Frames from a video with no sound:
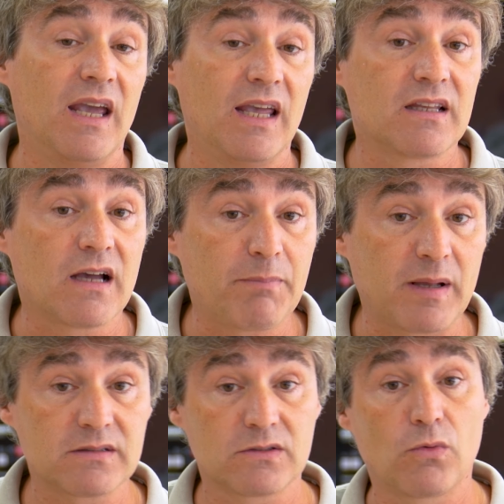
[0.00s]
It
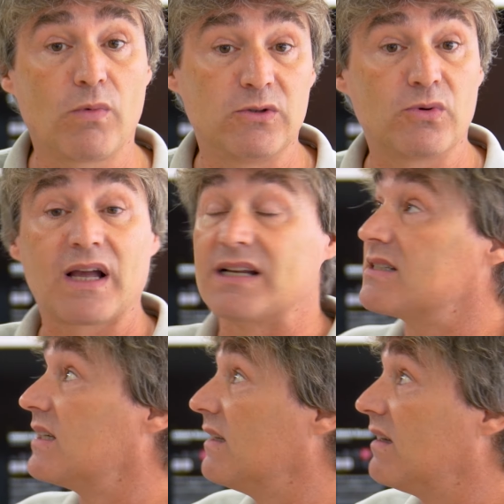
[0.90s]
happens what you can
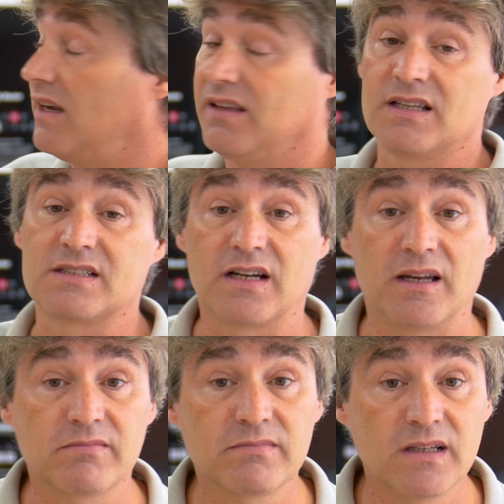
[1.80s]
see in the screen.